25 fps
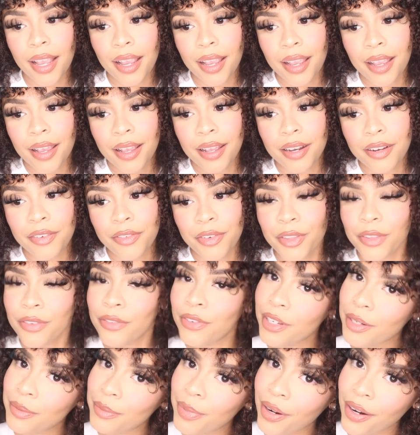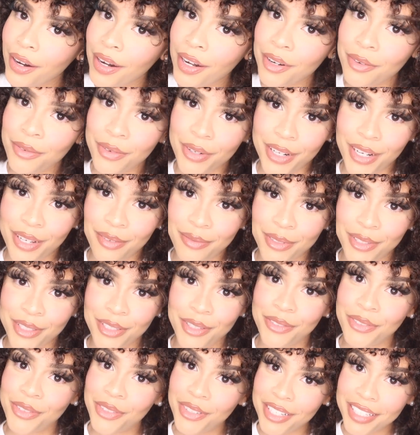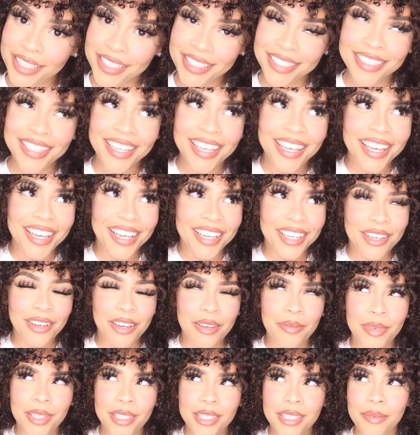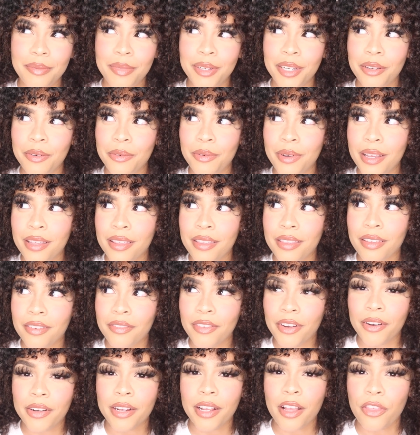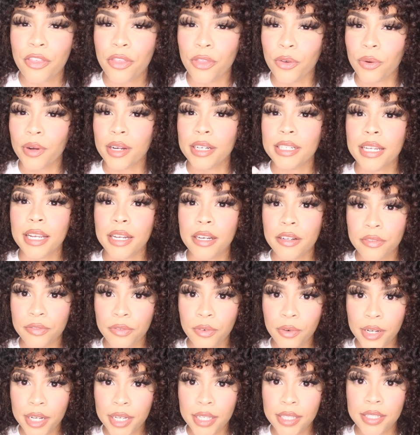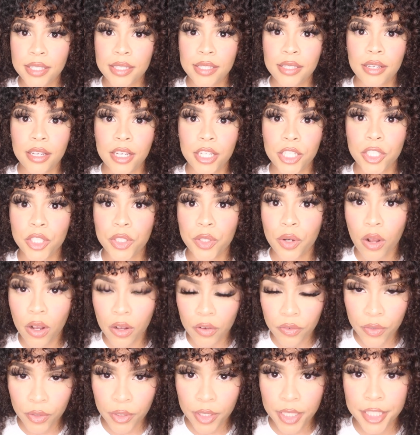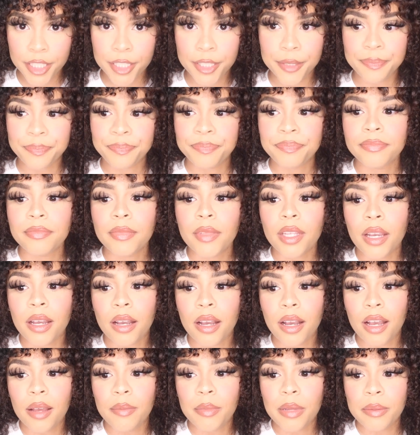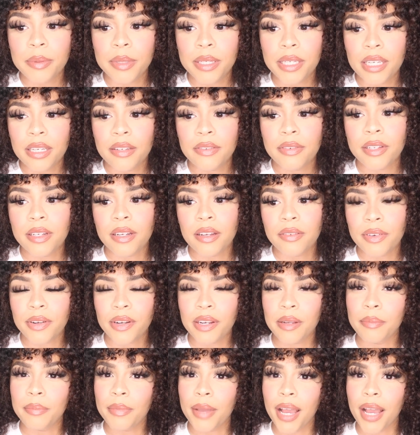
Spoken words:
And for the fun part, when it comes to your voice, you can be somebody with a very authoritative voice, a strong voice, maybe even a very